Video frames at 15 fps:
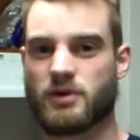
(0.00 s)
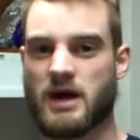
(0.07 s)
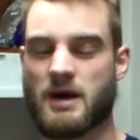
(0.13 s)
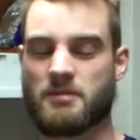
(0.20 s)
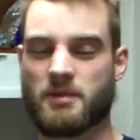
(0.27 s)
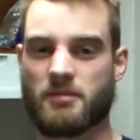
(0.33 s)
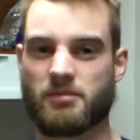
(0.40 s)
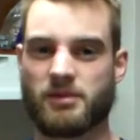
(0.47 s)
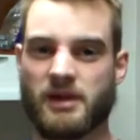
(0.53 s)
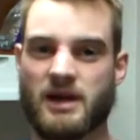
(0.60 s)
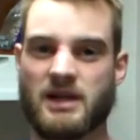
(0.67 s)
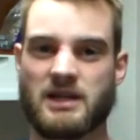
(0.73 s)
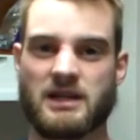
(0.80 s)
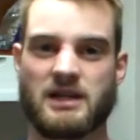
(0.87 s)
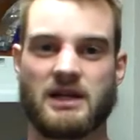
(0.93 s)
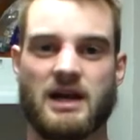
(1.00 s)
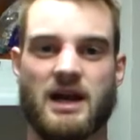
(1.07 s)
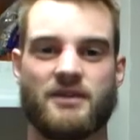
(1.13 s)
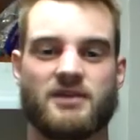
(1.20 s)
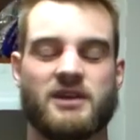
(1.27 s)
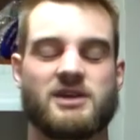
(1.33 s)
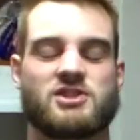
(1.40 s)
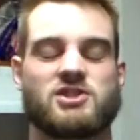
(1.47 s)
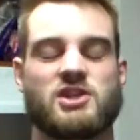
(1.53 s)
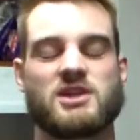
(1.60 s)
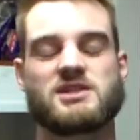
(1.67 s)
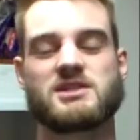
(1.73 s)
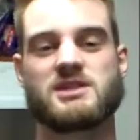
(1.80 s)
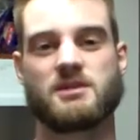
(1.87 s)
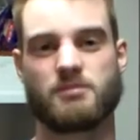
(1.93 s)
prep and planning, I think it's
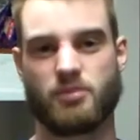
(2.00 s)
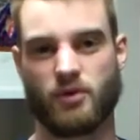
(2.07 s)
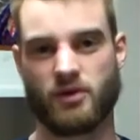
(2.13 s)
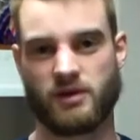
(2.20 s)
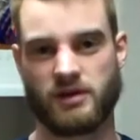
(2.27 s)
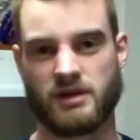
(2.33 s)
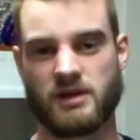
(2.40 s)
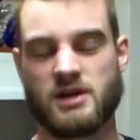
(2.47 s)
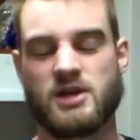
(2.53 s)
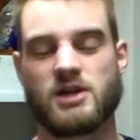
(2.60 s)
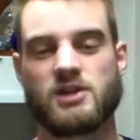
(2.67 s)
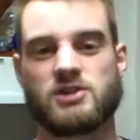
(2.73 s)
just as important